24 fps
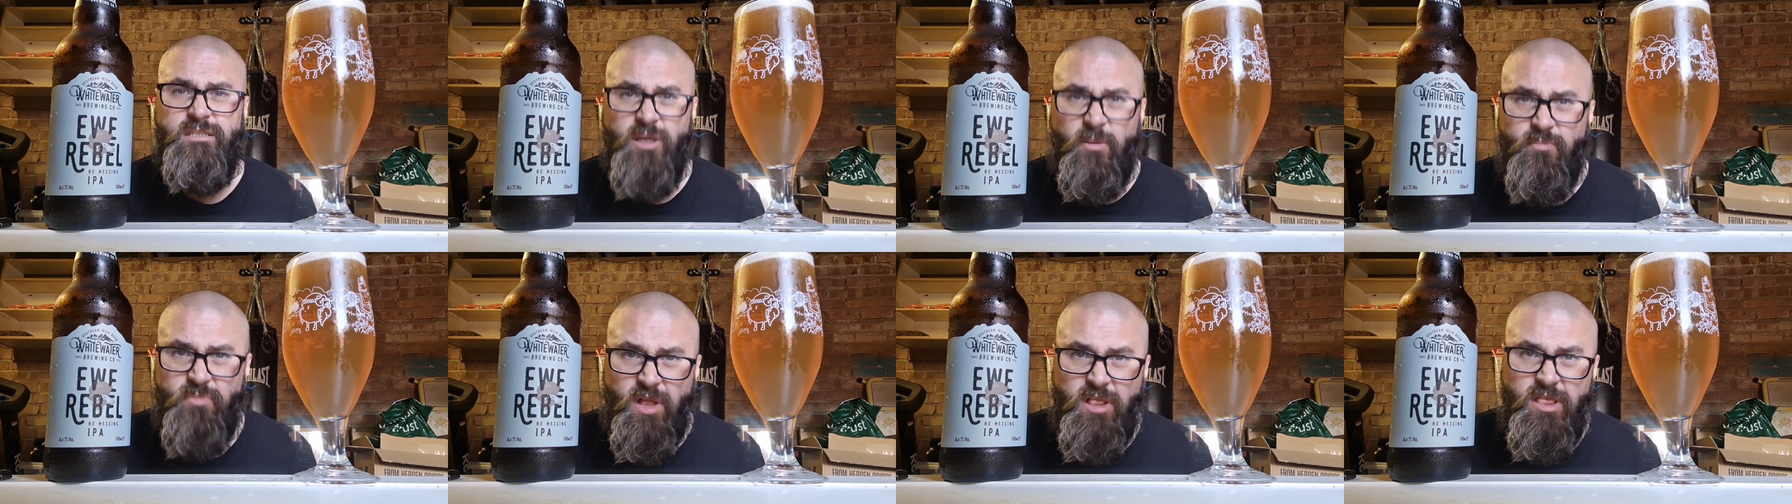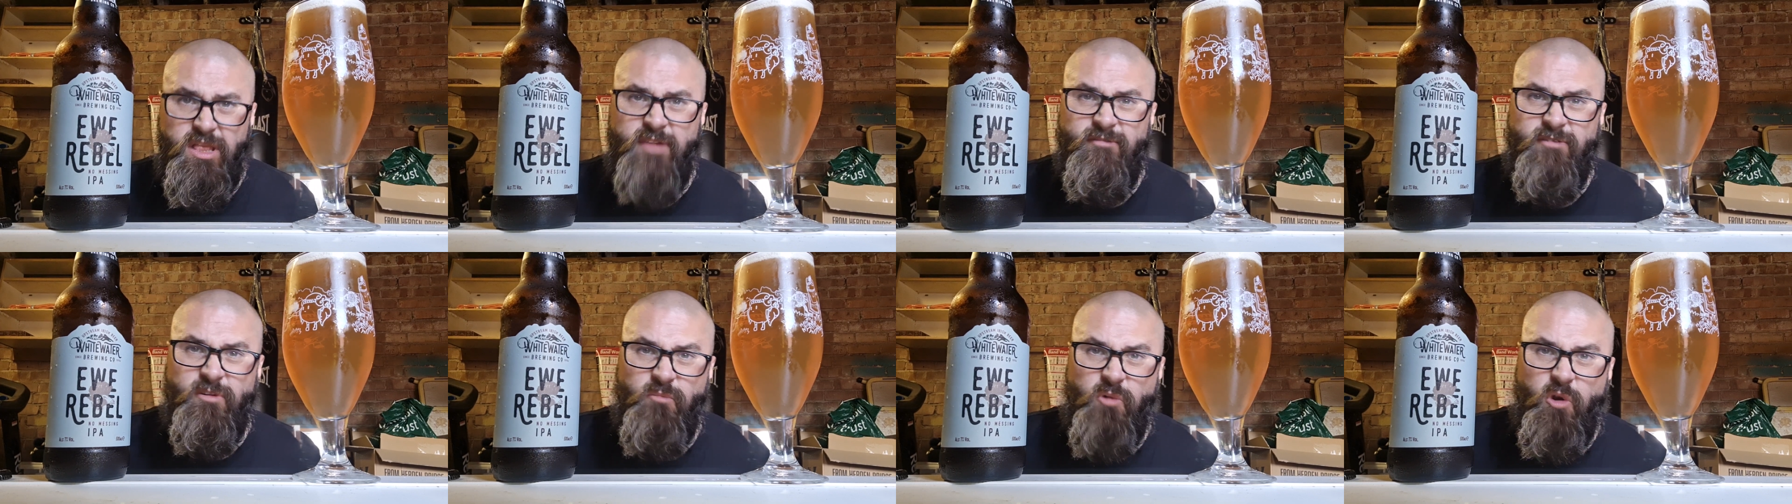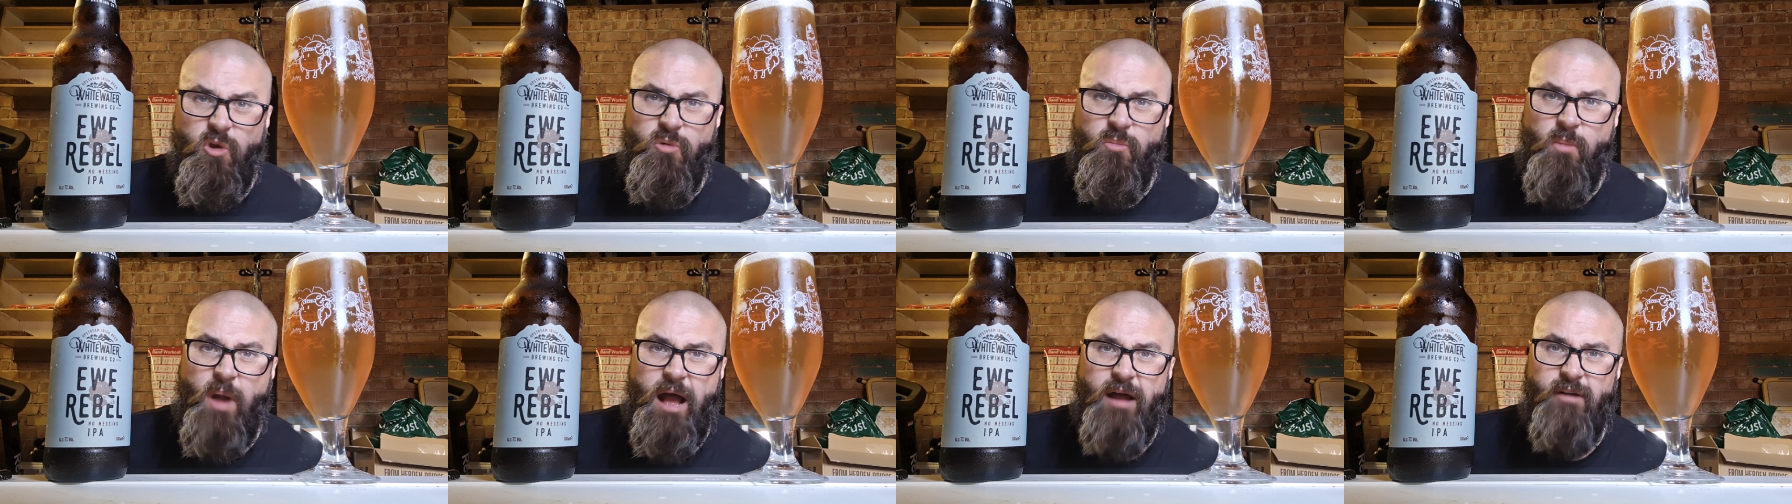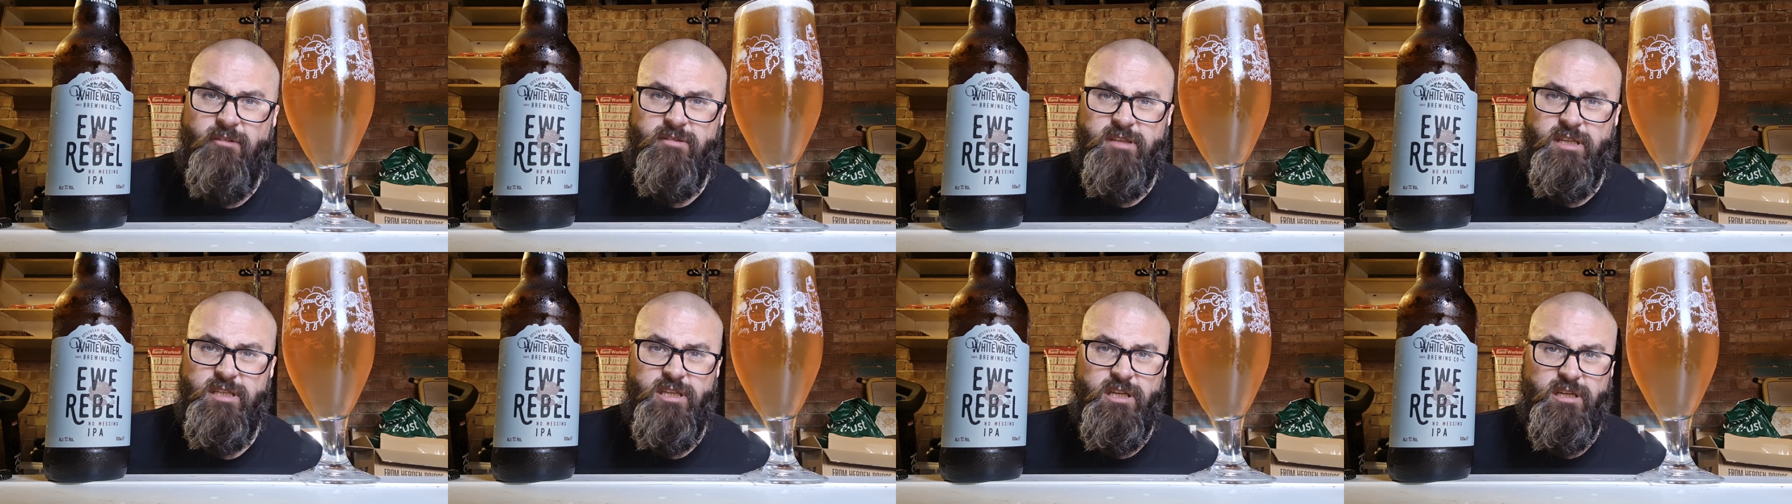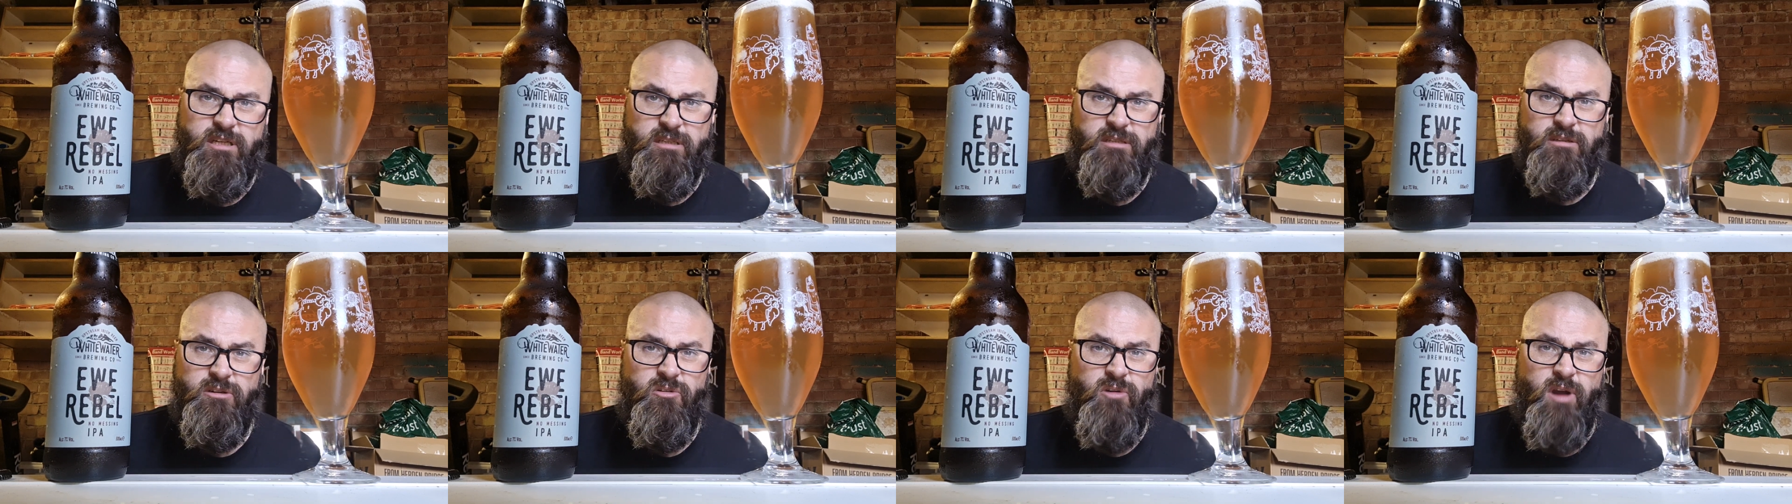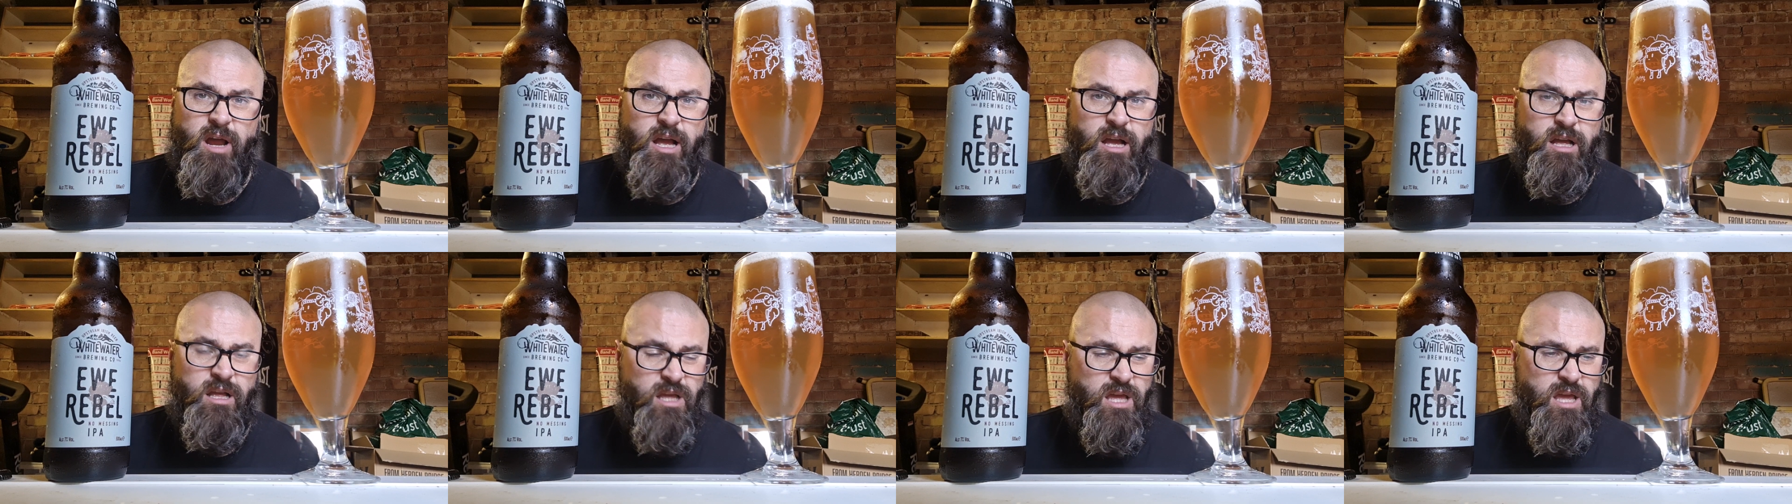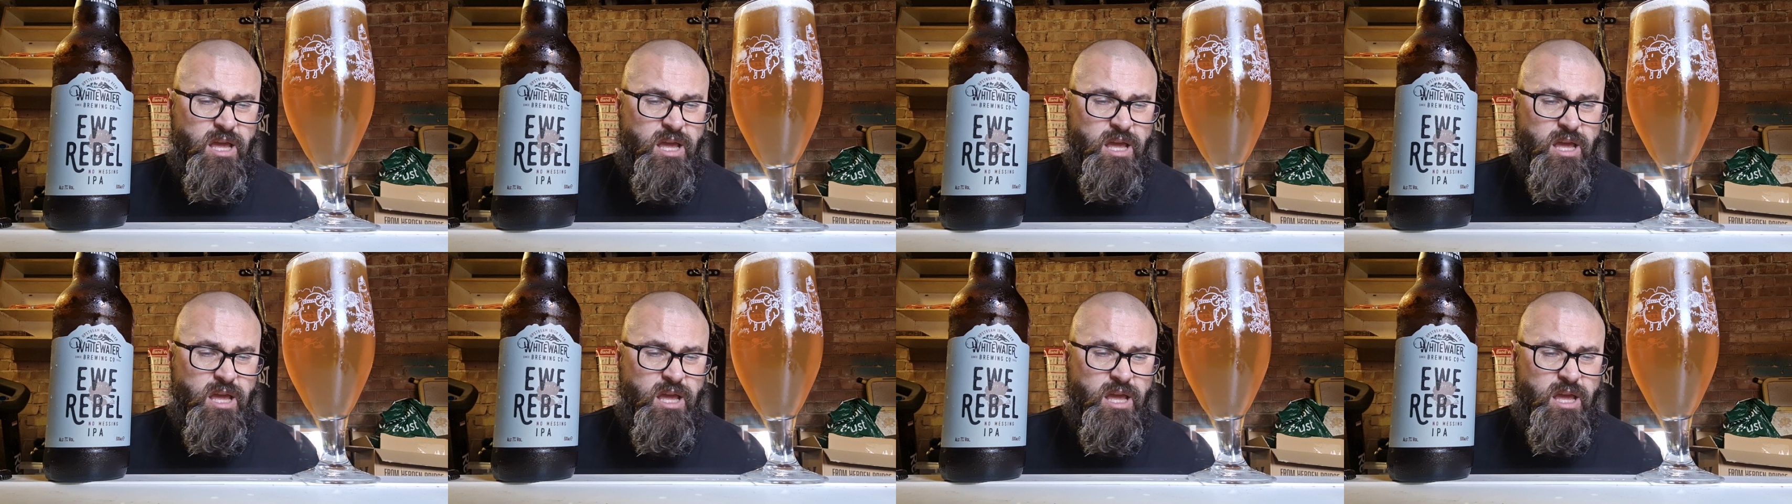up the living room after your